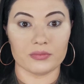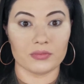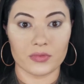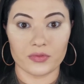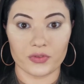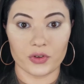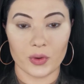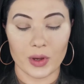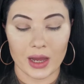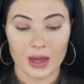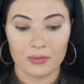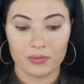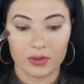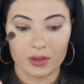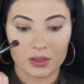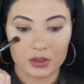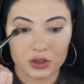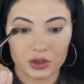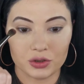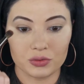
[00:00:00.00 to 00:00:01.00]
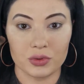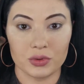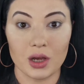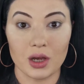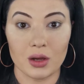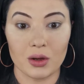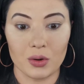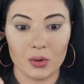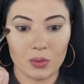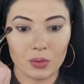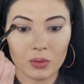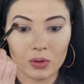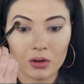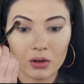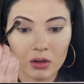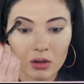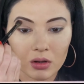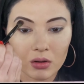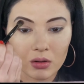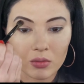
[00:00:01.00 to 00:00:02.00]
you have this, you know
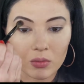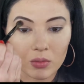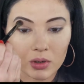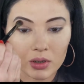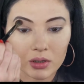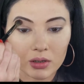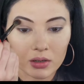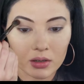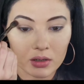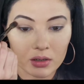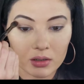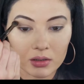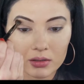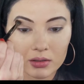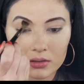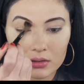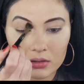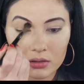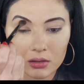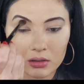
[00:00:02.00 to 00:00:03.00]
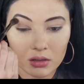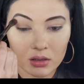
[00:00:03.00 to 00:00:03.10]
what it is.